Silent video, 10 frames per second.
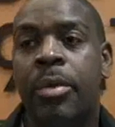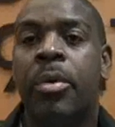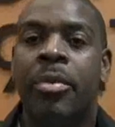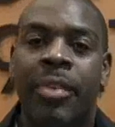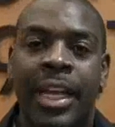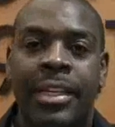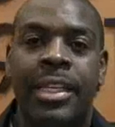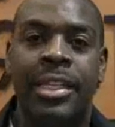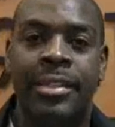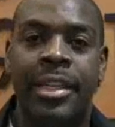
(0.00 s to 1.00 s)
were
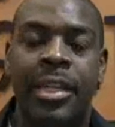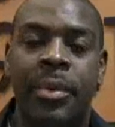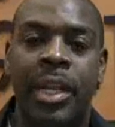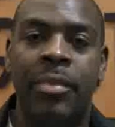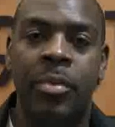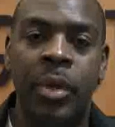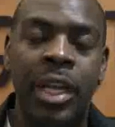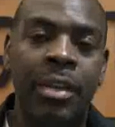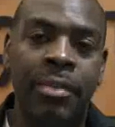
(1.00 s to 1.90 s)
reflecting the city we live in.